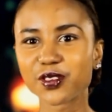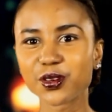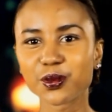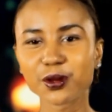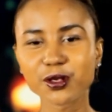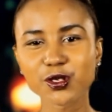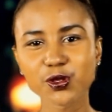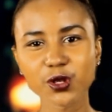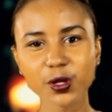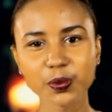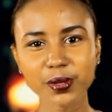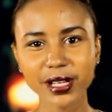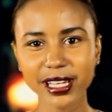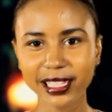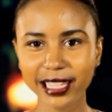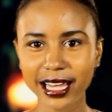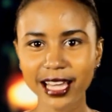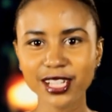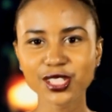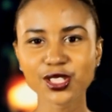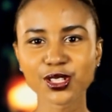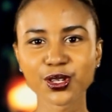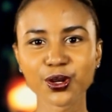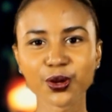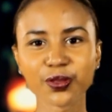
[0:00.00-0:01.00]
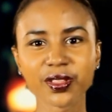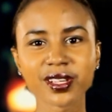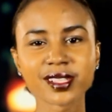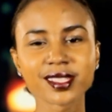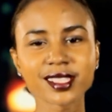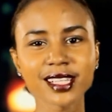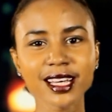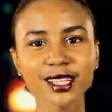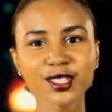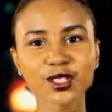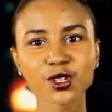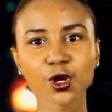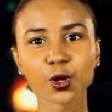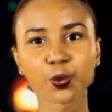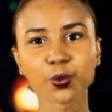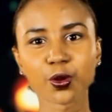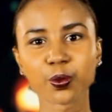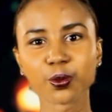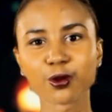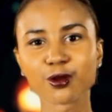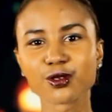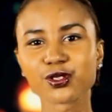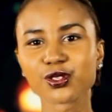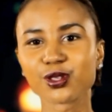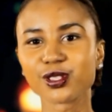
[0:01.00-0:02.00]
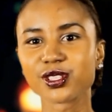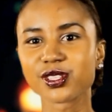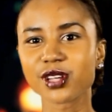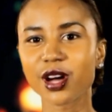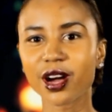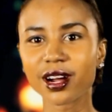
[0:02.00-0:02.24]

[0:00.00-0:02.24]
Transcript: viewers will be glad to know that sex doll proposals